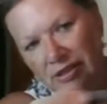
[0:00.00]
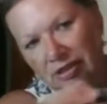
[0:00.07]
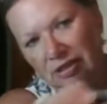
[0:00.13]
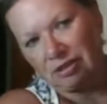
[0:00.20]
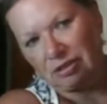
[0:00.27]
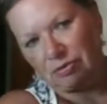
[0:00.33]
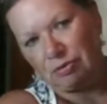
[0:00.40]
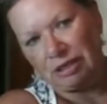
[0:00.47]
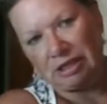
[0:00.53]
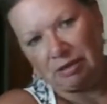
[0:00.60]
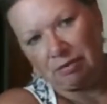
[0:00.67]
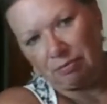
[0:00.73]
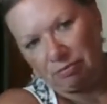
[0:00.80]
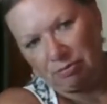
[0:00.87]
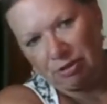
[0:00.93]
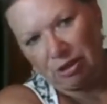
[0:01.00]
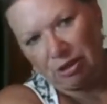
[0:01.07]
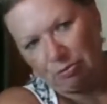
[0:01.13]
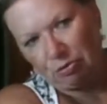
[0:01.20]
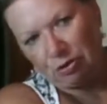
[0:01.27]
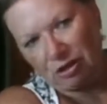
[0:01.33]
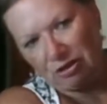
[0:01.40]
Because we get,
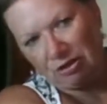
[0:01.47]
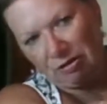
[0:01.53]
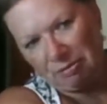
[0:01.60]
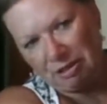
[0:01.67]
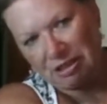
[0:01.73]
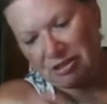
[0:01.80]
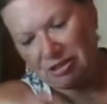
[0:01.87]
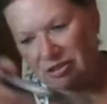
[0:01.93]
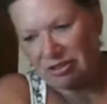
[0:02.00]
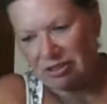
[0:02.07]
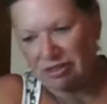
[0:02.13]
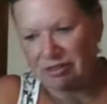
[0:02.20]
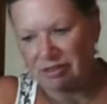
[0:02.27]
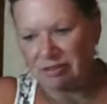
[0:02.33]
more comments on